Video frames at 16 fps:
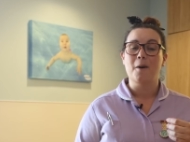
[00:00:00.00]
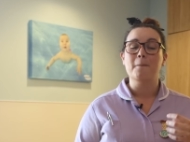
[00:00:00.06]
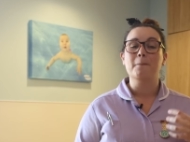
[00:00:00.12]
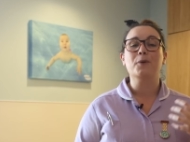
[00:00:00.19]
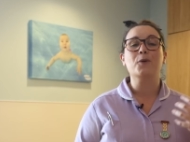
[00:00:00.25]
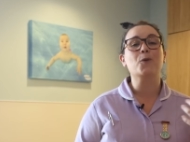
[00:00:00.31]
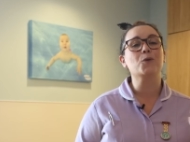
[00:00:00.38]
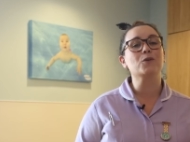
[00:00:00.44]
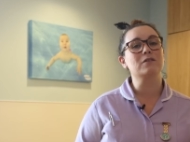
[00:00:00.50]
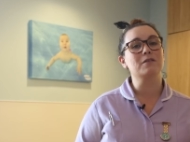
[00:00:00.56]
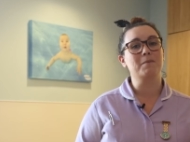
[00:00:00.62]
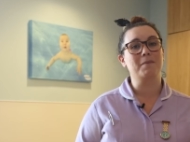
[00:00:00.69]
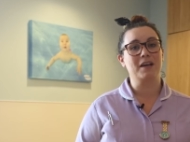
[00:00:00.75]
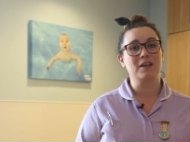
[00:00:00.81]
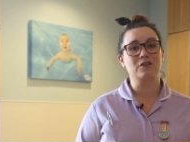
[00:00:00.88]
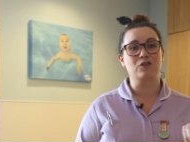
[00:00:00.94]
But also
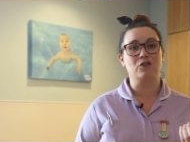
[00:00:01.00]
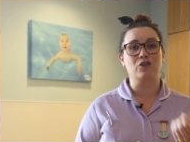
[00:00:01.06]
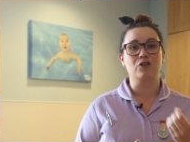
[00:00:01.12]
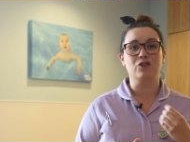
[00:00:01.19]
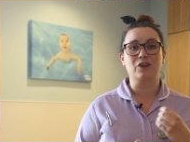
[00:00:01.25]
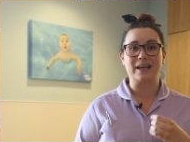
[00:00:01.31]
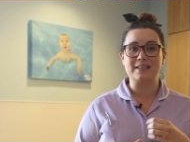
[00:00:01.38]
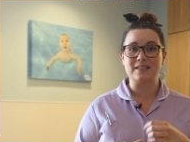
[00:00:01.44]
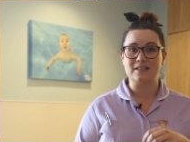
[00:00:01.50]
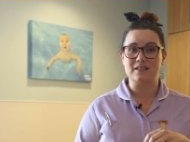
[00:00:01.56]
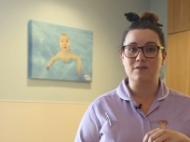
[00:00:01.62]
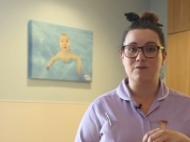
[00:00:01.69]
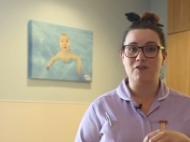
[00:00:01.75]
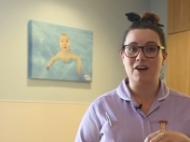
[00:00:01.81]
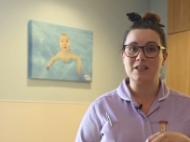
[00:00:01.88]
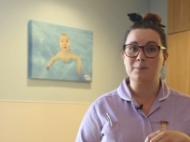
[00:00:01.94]
make sure you're getting
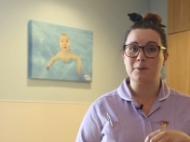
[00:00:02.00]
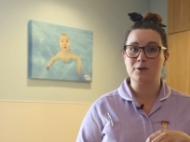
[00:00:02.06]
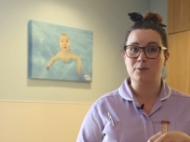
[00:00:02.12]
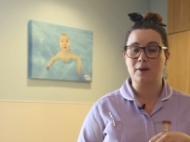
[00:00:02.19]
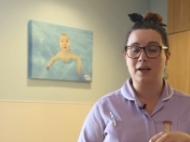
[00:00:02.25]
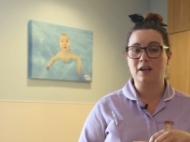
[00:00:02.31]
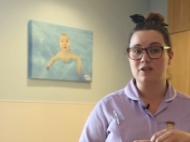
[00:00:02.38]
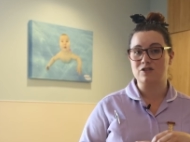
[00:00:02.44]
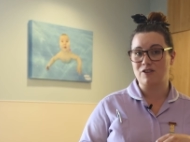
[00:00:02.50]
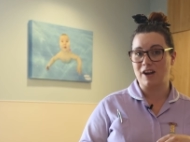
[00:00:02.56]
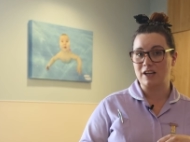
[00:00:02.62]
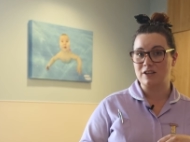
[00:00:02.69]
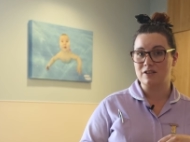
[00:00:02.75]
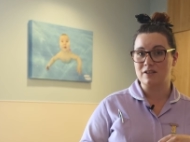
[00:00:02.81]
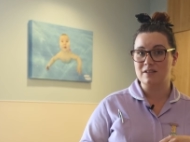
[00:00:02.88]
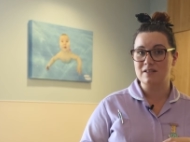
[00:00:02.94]
some rest between
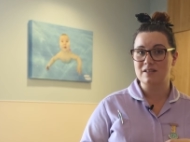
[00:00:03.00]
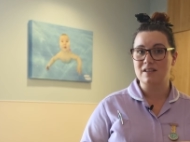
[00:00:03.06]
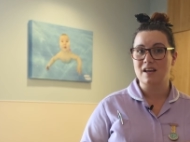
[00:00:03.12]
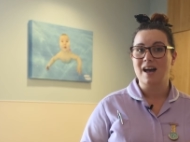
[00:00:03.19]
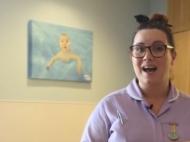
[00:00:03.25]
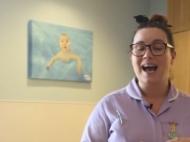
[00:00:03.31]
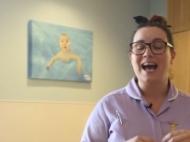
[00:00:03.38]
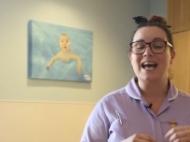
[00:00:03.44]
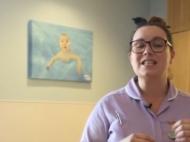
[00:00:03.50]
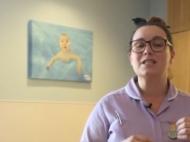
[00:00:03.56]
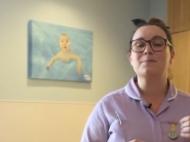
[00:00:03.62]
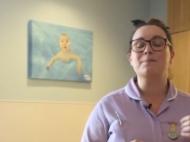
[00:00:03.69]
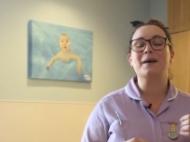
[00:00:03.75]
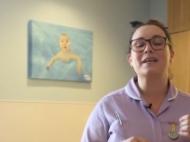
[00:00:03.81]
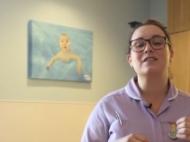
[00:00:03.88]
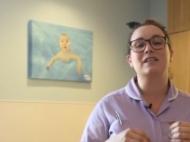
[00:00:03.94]
contractions,
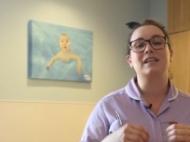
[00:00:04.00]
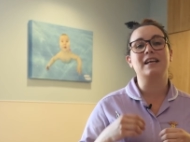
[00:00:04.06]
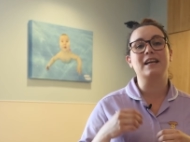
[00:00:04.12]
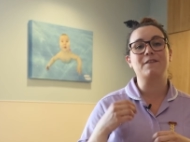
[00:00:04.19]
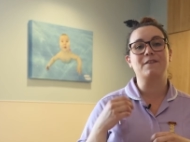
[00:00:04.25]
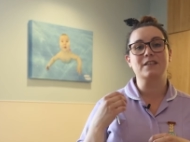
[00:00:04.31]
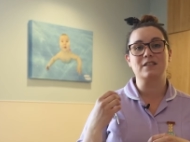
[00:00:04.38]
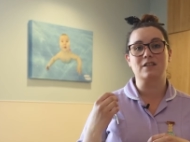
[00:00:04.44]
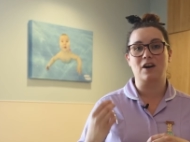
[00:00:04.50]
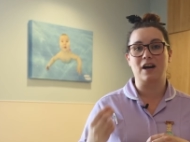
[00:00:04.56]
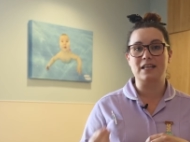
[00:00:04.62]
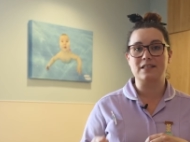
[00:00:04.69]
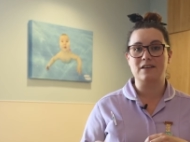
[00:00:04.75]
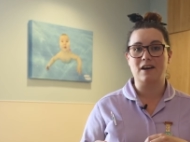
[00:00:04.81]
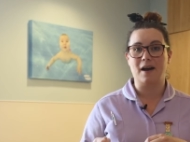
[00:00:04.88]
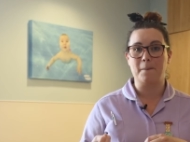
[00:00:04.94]
especially if it's
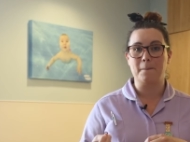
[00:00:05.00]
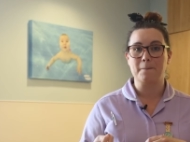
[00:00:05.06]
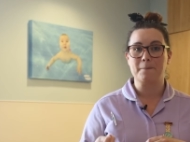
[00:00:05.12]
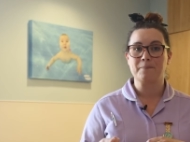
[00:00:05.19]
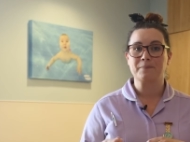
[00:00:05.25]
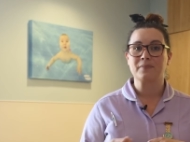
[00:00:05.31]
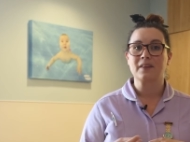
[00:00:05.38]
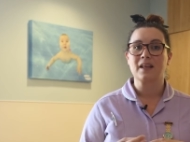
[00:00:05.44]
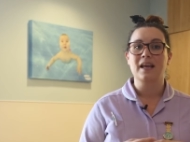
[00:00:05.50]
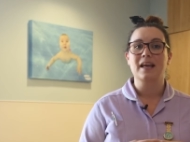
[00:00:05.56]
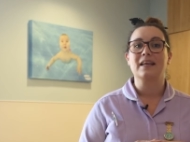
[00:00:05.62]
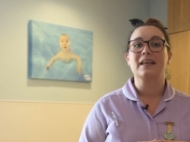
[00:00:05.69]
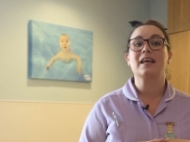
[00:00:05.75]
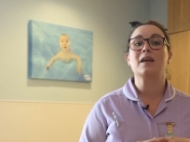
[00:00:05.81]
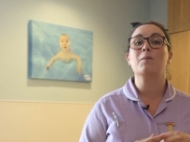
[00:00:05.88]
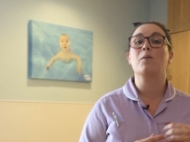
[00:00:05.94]
night time.
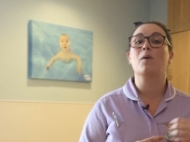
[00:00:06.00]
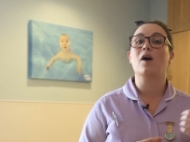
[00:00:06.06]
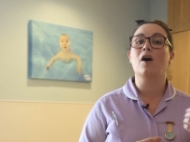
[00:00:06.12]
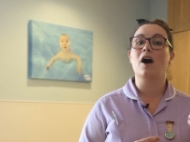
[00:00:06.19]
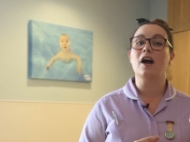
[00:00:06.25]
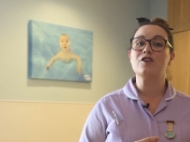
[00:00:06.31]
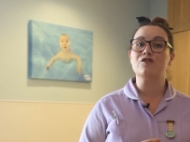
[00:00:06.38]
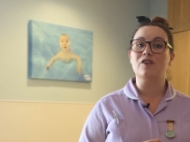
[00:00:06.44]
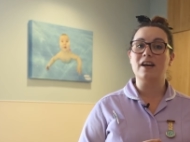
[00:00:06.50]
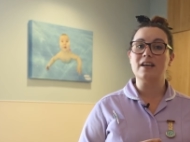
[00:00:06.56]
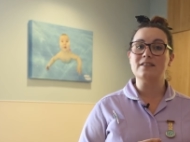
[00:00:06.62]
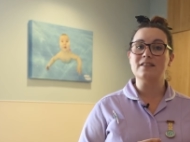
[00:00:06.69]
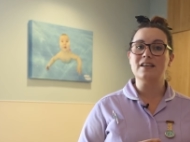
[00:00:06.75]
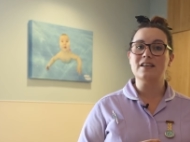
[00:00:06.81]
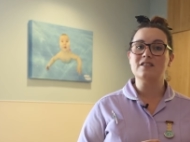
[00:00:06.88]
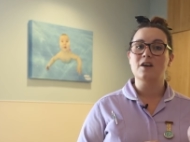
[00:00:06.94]
Keep well
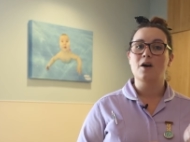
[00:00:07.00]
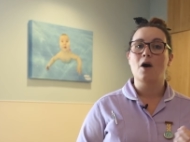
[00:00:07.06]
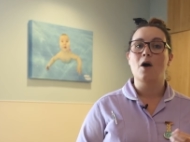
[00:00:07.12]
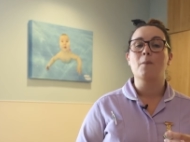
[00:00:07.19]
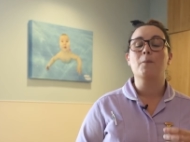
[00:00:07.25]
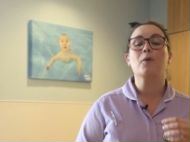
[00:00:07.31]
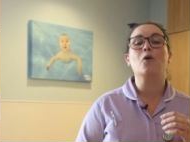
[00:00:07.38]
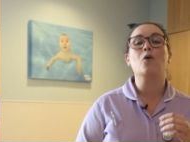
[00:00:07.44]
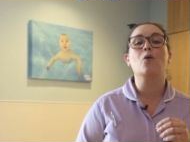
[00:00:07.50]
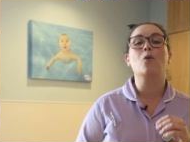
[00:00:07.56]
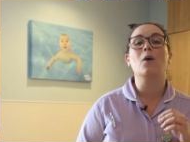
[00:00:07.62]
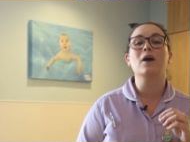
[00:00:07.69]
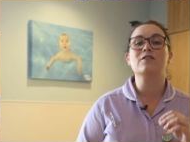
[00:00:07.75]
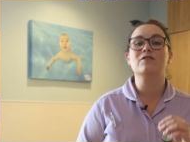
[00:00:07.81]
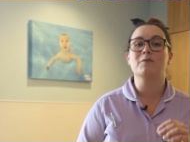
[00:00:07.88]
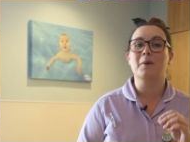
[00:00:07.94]
hydrated, but
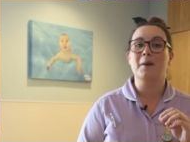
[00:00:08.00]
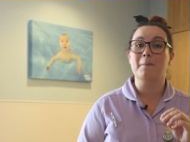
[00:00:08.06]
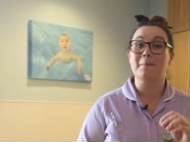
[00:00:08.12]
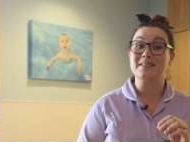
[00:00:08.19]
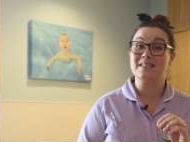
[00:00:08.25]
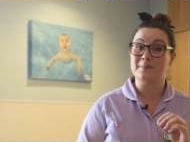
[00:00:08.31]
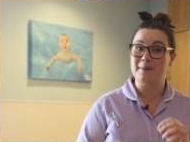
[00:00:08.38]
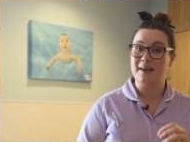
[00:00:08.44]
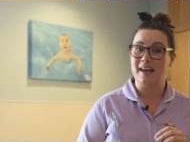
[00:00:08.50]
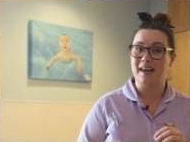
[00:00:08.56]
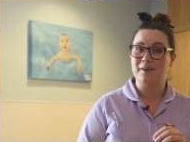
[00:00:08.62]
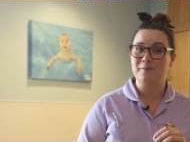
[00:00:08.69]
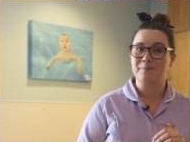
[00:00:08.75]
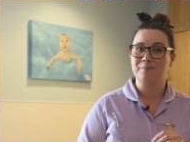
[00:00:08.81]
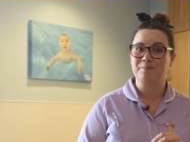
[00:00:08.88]
always remember to pee.